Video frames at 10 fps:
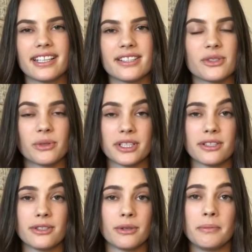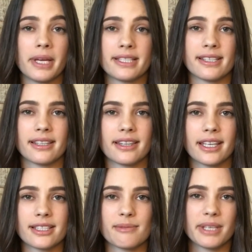is going to do amazing
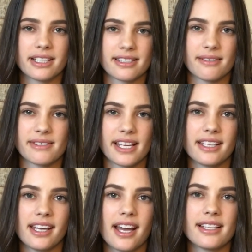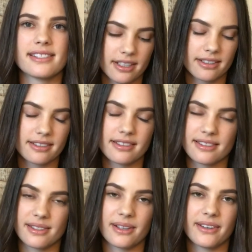things because I've said yes.
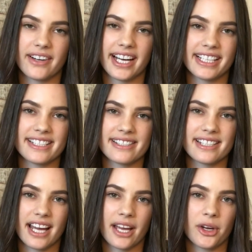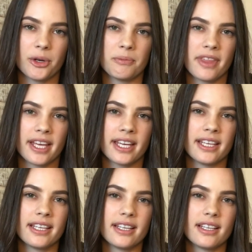So I hope that
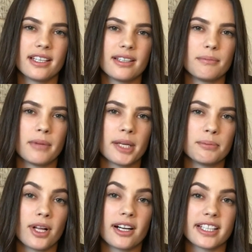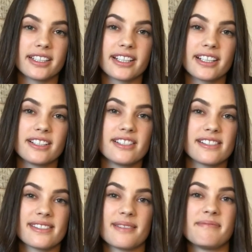my blog
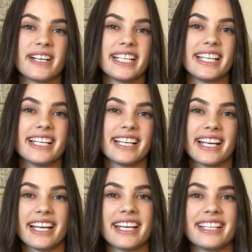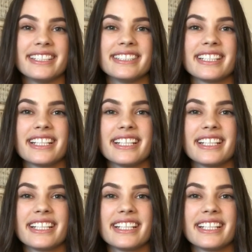encourages somebody, and